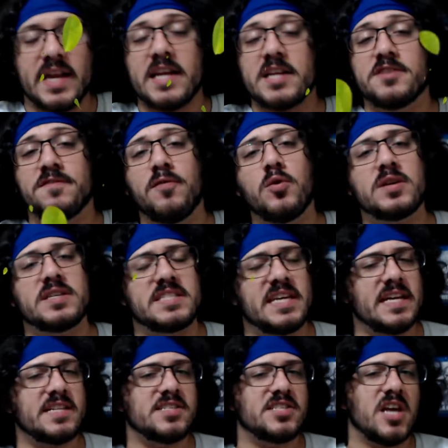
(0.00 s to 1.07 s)
age
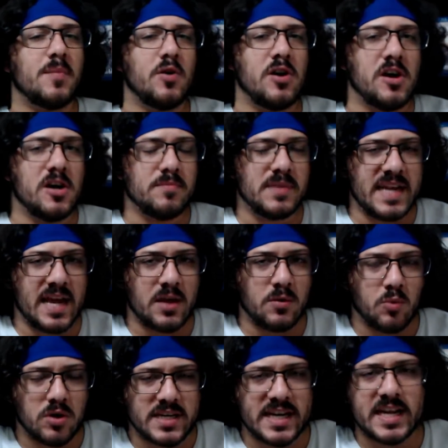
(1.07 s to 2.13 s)
14, Sammo Hung began
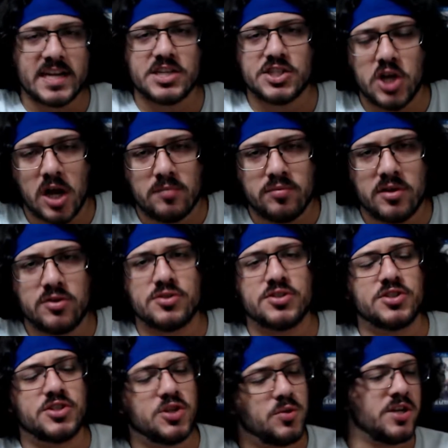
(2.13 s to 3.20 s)
working at Shaw Brothers
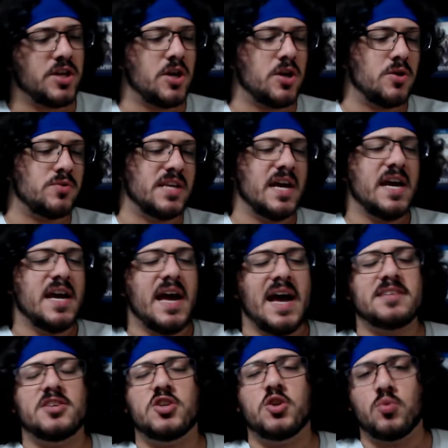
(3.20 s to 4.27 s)
Studios
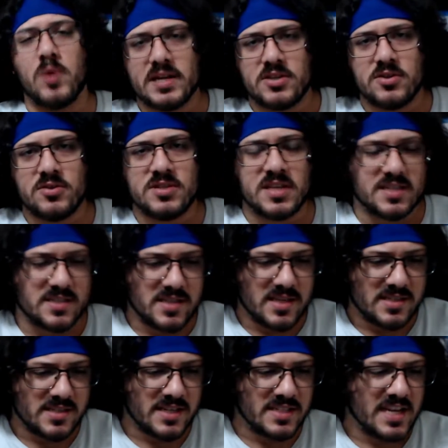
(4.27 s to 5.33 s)
as a director's
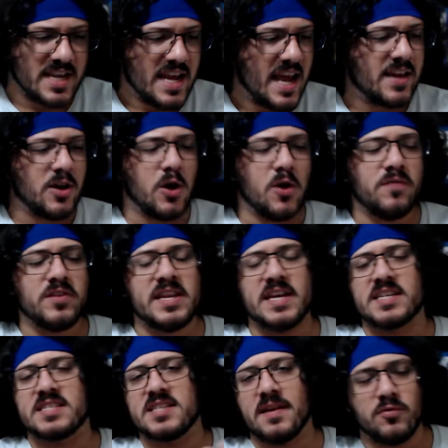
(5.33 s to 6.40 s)
assistant, and over the
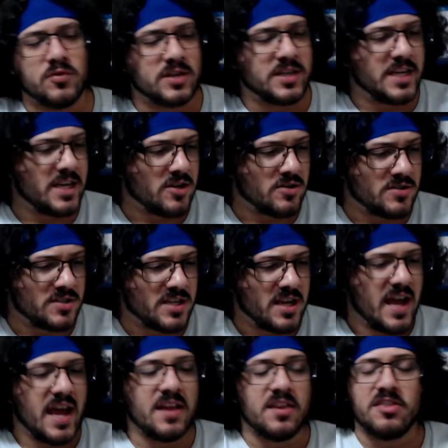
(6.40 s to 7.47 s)
next several years
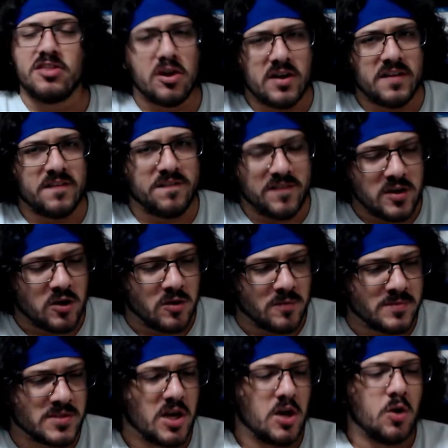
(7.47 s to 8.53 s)
and 30
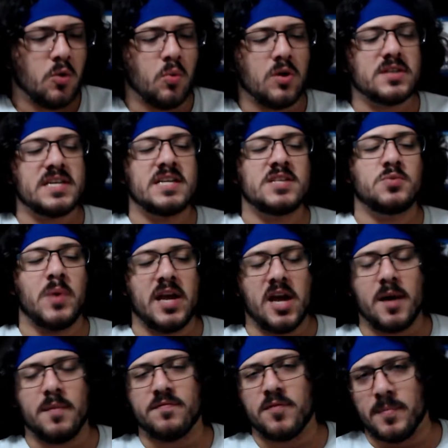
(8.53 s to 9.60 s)
films, worked his way
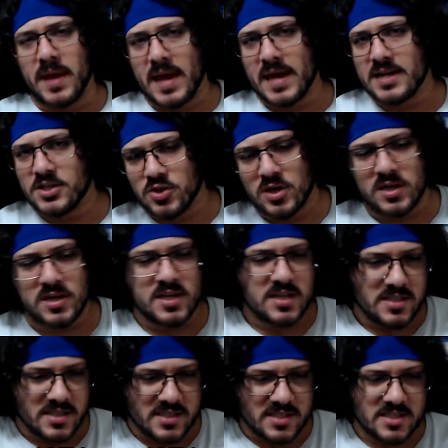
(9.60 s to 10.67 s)
up from extra
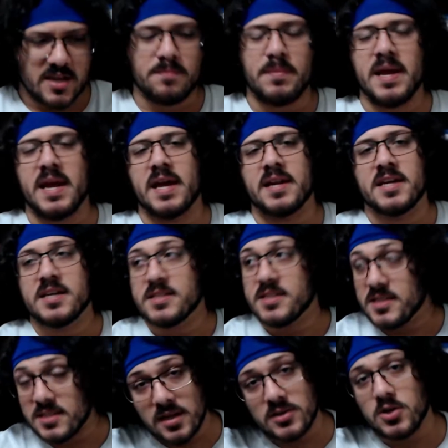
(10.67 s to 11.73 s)
to stuntman to
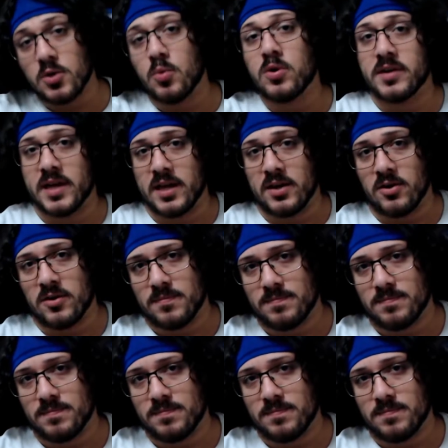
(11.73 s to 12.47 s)
stunt coordinator.